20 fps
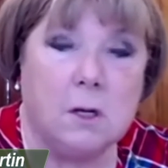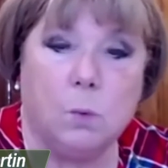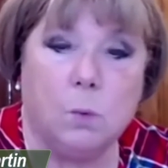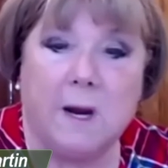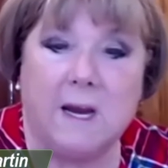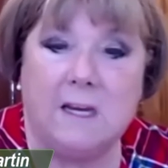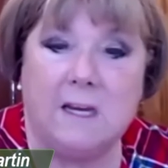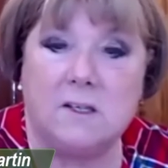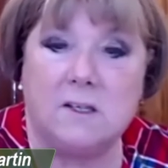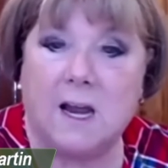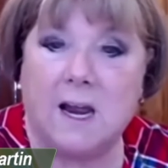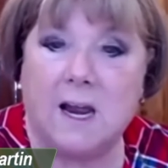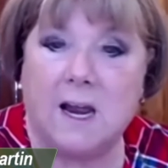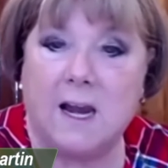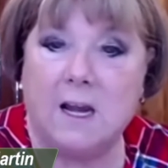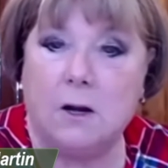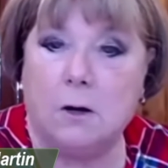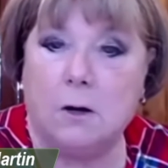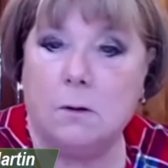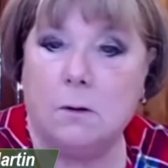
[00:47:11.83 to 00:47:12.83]
Wayne
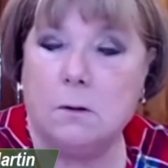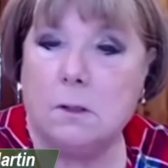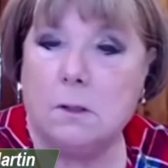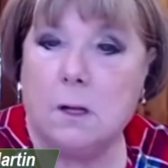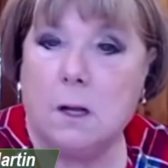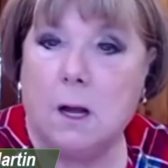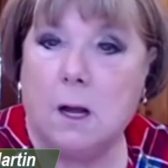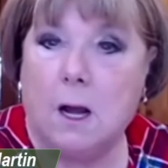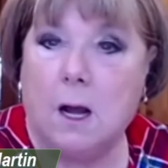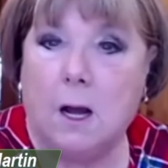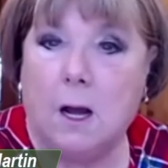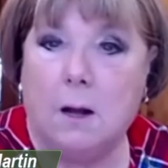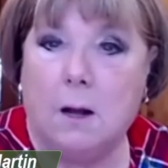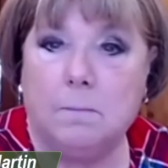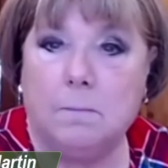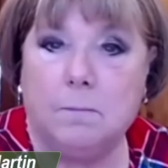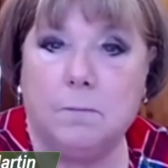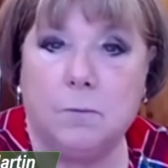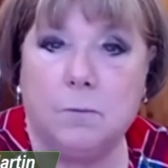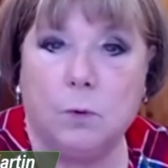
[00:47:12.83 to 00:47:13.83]
Dyer
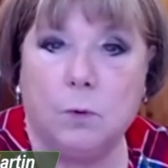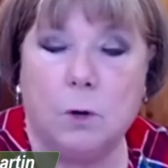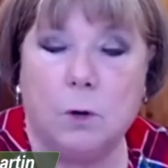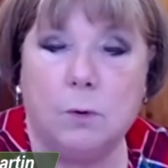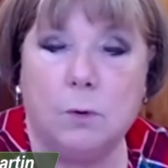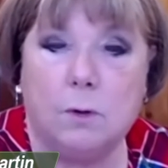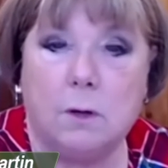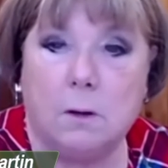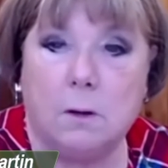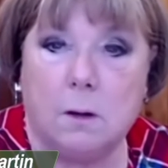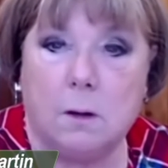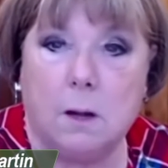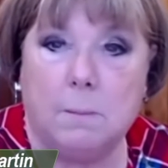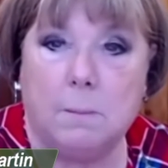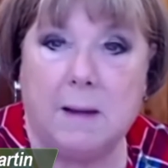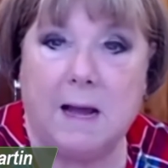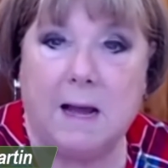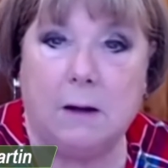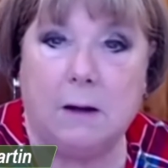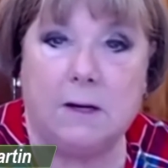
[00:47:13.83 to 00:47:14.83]
wrote
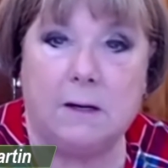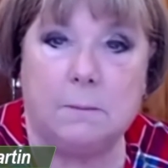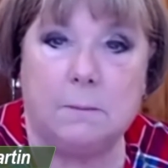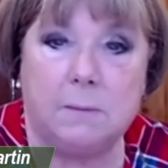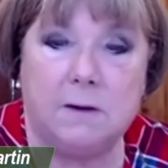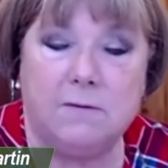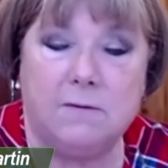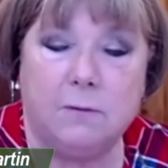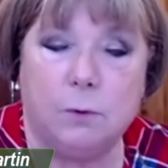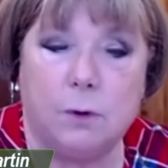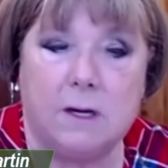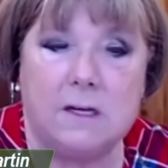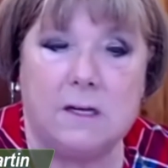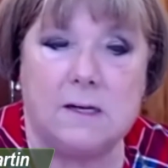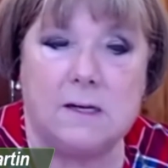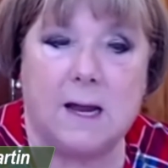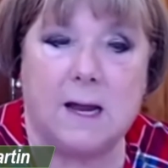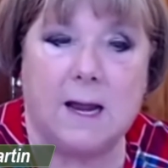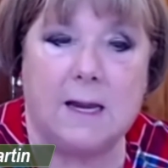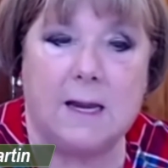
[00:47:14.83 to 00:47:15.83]
about it before he
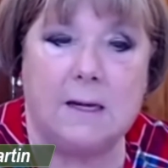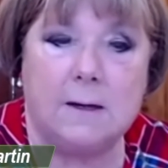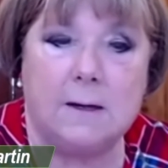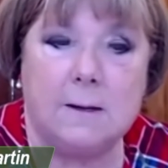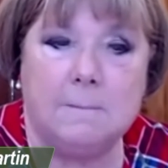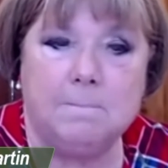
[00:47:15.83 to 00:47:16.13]
died.